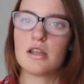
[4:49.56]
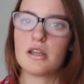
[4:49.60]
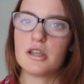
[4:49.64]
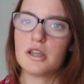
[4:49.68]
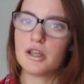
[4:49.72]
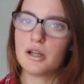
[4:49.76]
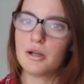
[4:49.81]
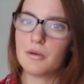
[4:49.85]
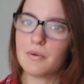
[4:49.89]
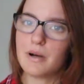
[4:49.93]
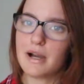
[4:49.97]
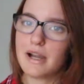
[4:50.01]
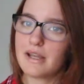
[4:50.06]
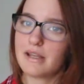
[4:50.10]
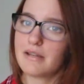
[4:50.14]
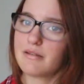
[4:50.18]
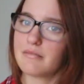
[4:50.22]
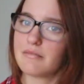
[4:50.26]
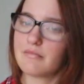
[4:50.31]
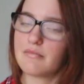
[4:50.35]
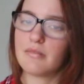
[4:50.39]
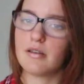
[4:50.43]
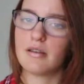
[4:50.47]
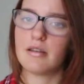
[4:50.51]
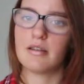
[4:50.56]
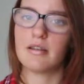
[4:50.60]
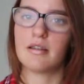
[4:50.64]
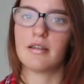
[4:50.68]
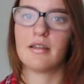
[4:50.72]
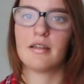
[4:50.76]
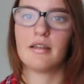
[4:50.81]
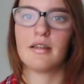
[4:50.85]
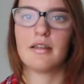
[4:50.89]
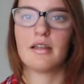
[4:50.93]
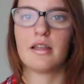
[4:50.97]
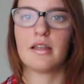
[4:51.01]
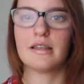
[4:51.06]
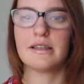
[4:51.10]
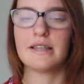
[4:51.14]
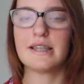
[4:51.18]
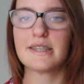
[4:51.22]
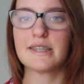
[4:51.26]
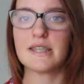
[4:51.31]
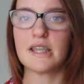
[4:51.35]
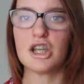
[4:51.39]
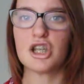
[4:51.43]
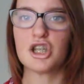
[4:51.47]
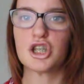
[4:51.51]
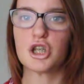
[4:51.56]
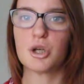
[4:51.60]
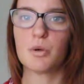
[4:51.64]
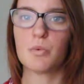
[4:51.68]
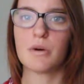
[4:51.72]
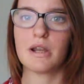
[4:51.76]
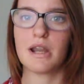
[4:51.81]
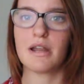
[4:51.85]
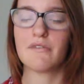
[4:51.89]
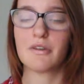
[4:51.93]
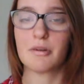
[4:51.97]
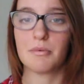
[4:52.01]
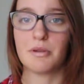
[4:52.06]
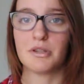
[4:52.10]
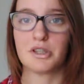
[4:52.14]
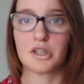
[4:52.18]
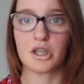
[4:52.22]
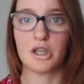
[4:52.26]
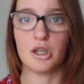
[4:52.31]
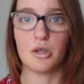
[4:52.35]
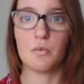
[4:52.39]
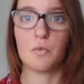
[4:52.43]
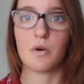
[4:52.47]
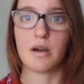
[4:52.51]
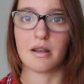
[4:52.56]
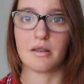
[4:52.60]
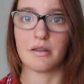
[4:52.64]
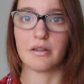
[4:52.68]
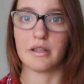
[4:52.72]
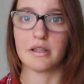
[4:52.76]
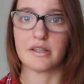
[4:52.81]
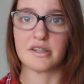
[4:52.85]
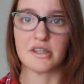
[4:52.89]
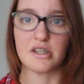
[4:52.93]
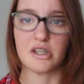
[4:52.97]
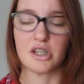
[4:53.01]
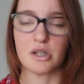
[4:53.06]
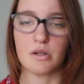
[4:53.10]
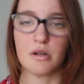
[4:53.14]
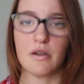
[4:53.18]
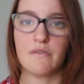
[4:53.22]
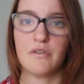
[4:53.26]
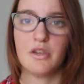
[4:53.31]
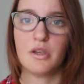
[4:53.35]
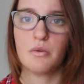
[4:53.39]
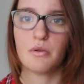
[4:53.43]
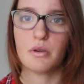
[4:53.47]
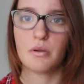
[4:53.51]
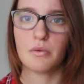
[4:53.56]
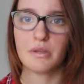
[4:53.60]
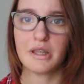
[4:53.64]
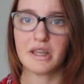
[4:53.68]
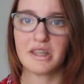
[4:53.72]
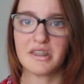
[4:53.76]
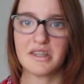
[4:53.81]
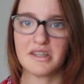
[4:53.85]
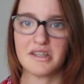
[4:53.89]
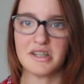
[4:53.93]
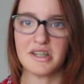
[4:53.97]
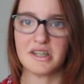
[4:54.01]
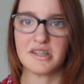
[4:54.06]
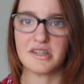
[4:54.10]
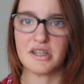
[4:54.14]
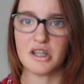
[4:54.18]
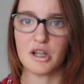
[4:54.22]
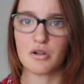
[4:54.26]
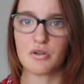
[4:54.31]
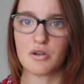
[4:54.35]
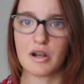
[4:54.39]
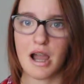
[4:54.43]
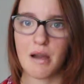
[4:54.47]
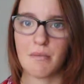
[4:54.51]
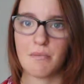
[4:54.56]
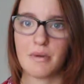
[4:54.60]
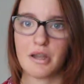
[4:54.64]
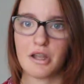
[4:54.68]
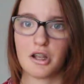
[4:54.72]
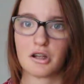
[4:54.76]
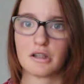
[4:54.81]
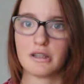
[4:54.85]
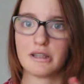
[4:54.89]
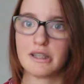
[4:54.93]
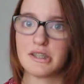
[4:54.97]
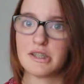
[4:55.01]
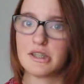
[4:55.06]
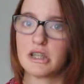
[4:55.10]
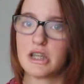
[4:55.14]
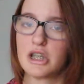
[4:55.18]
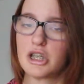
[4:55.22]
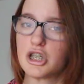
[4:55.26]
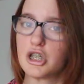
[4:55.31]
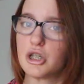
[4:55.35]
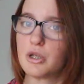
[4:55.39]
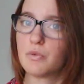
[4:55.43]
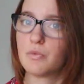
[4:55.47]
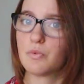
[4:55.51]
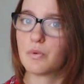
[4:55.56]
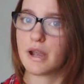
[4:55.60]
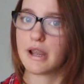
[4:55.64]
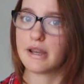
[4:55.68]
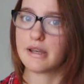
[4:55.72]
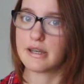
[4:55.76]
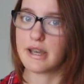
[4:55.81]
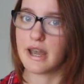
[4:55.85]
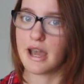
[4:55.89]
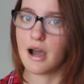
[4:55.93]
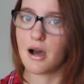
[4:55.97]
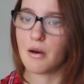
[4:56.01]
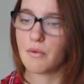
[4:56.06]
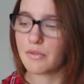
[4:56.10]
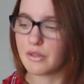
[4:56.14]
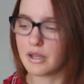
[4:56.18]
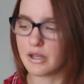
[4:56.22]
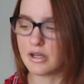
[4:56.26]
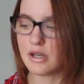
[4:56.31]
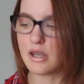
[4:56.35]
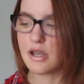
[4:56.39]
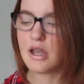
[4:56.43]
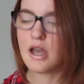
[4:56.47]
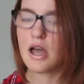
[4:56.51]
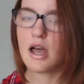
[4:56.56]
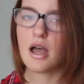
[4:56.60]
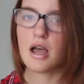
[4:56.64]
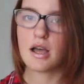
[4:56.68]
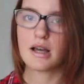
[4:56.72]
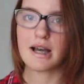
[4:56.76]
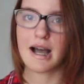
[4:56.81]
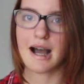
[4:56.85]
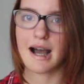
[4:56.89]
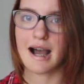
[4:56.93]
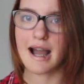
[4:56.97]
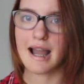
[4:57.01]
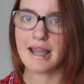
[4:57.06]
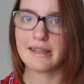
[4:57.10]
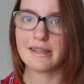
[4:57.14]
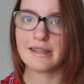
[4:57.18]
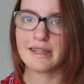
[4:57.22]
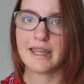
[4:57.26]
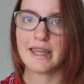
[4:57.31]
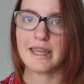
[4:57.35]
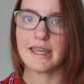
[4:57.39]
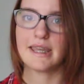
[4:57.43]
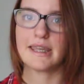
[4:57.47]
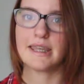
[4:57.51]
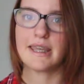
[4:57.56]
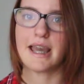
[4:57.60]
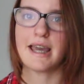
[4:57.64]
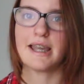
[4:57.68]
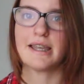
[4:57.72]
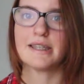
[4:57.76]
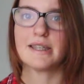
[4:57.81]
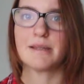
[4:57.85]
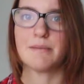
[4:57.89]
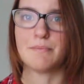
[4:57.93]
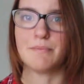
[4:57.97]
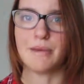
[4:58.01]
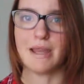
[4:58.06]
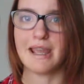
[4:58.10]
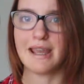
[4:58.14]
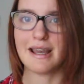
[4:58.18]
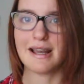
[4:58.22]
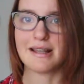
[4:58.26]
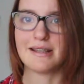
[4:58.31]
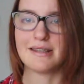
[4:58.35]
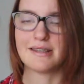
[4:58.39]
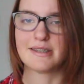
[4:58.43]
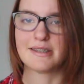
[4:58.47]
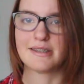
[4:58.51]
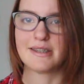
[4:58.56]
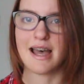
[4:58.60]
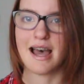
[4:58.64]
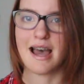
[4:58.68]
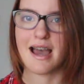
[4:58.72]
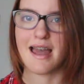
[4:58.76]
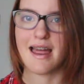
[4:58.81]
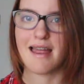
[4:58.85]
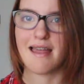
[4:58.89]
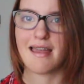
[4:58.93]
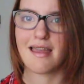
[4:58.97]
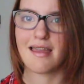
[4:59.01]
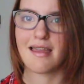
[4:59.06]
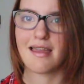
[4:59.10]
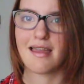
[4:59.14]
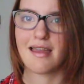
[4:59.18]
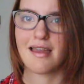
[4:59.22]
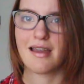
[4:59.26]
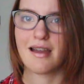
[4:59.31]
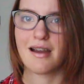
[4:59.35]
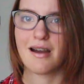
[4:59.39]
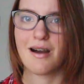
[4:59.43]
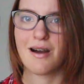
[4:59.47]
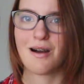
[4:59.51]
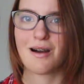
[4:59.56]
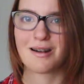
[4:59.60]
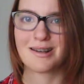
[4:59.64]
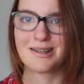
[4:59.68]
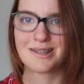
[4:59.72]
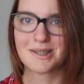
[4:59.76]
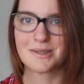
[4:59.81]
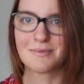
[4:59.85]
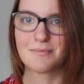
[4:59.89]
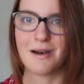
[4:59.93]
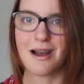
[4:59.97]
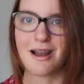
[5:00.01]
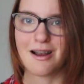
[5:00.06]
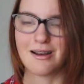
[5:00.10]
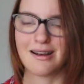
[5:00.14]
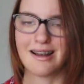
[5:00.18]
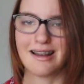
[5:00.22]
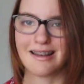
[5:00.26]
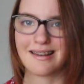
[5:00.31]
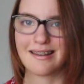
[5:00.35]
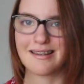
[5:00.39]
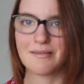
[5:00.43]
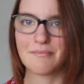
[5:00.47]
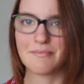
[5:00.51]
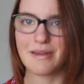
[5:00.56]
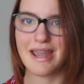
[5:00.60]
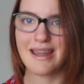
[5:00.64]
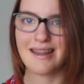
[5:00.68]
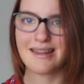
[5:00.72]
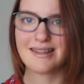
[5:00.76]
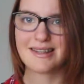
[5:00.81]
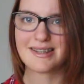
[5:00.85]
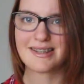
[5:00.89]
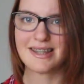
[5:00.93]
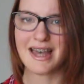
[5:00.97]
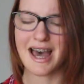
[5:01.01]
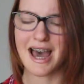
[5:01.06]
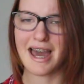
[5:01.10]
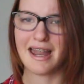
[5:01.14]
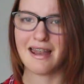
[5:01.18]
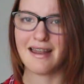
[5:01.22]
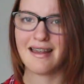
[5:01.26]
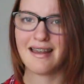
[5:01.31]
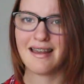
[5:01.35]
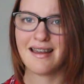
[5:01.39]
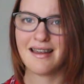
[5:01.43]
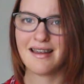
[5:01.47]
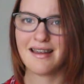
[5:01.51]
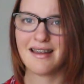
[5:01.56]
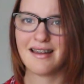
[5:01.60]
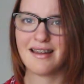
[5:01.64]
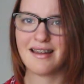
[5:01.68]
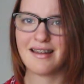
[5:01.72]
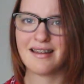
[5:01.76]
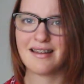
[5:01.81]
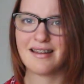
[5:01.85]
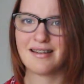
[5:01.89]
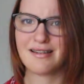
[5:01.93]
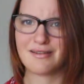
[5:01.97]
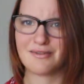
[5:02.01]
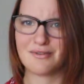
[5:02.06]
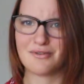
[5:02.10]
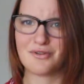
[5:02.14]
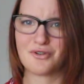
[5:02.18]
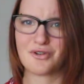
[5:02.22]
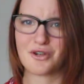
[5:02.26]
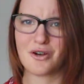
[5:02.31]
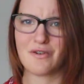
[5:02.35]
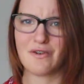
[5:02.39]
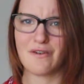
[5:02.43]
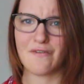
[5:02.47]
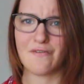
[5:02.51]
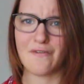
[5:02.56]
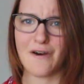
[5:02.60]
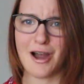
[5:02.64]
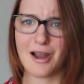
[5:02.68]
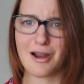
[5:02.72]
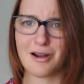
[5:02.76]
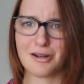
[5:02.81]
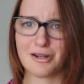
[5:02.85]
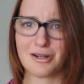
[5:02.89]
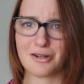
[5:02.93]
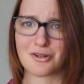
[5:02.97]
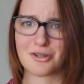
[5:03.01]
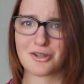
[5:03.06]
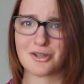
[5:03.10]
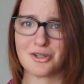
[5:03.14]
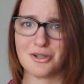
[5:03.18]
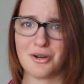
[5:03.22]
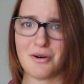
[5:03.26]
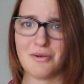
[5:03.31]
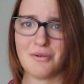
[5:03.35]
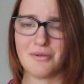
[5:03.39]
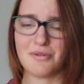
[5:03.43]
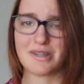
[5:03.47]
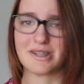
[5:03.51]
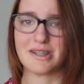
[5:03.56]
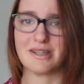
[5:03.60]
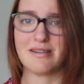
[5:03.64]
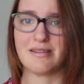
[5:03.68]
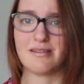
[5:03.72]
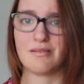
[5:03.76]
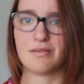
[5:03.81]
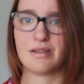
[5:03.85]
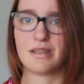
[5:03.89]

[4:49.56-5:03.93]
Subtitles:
You know what? Listen to whatever music you want to listen to. If you don't like the Disney crap that you're listening to right now, then kindly get into bands that are inspiring, bands that drew a fire in your soul to